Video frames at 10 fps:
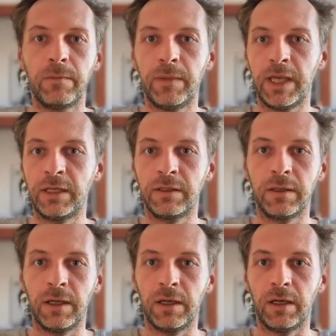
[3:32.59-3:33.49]

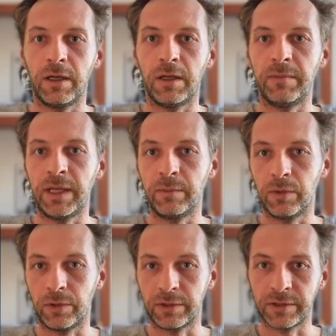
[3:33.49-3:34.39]
main
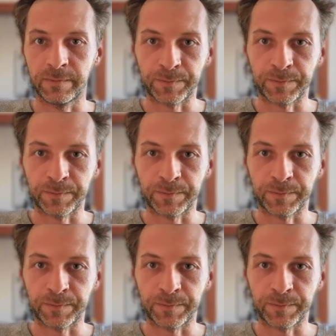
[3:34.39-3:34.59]
board.